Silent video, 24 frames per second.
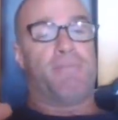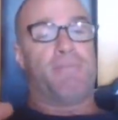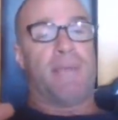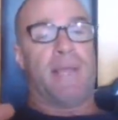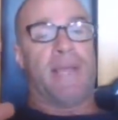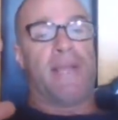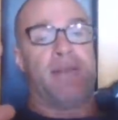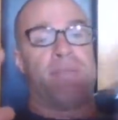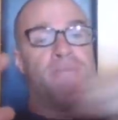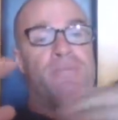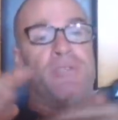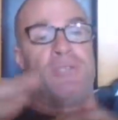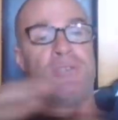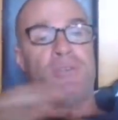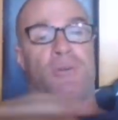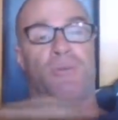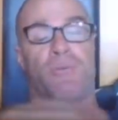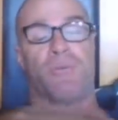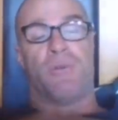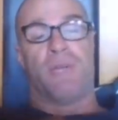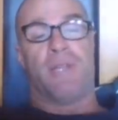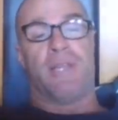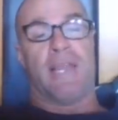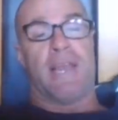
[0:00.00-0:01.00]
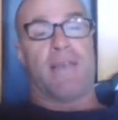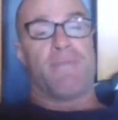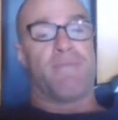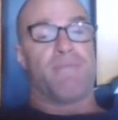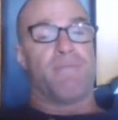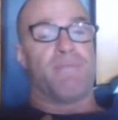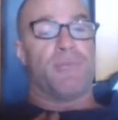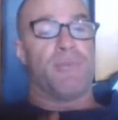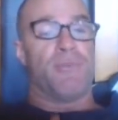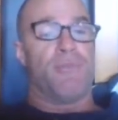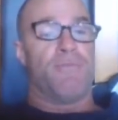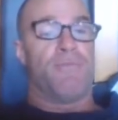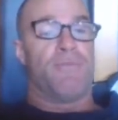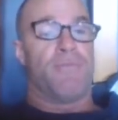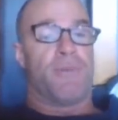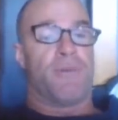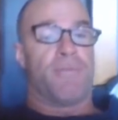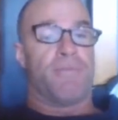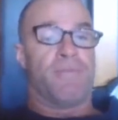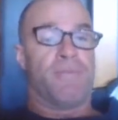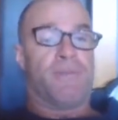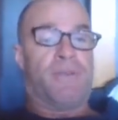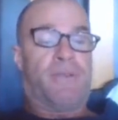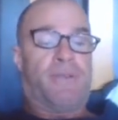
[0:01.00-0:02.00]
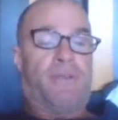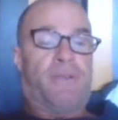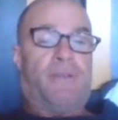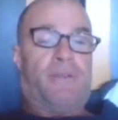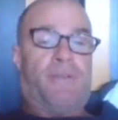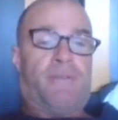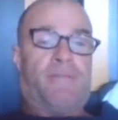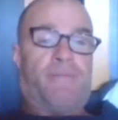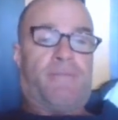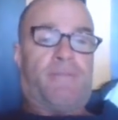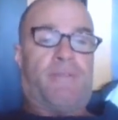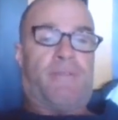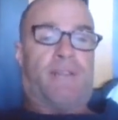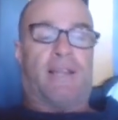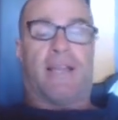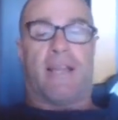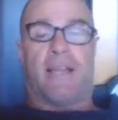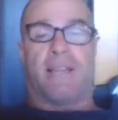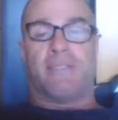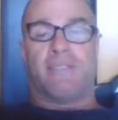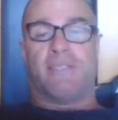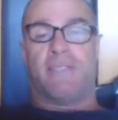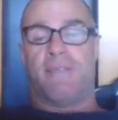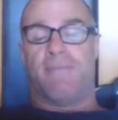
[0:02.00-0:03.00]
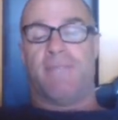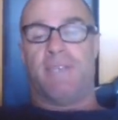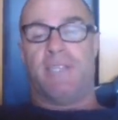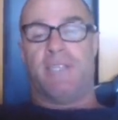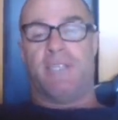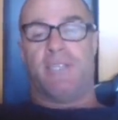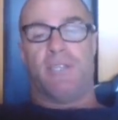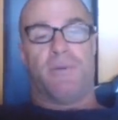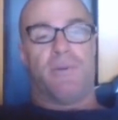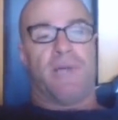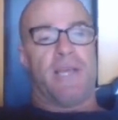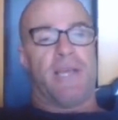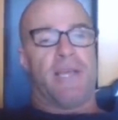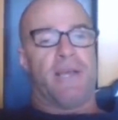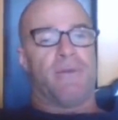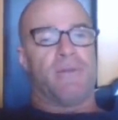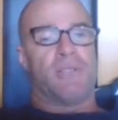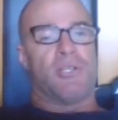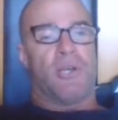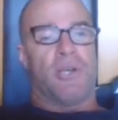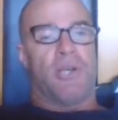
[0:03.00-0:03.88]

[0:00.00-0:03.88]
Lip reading: bed, which I really haven't moved from for the last 72 hours.